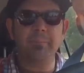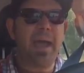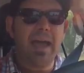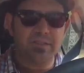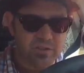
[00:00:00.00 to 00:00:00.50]

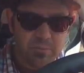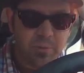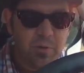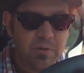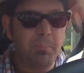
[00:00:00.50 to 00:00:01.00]

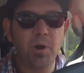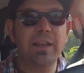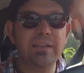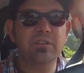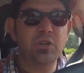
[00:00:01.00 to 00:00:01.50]
imaginable put
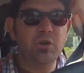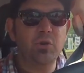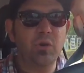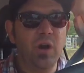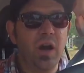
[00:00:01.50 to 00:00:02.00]

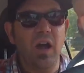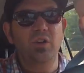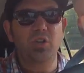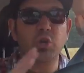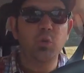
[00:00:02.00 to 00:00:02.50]
into
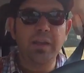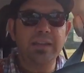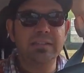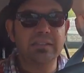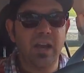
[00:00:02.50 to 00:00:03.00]
two
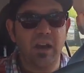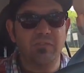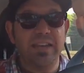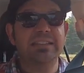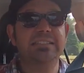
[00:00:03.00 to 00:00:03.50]
weeks
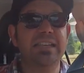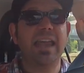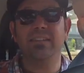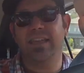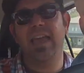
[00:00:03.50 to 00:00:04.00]
of
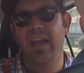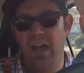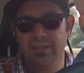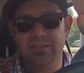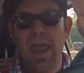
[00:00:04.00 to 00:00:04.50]
insane
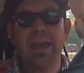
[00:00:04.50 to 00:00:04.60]
chaos.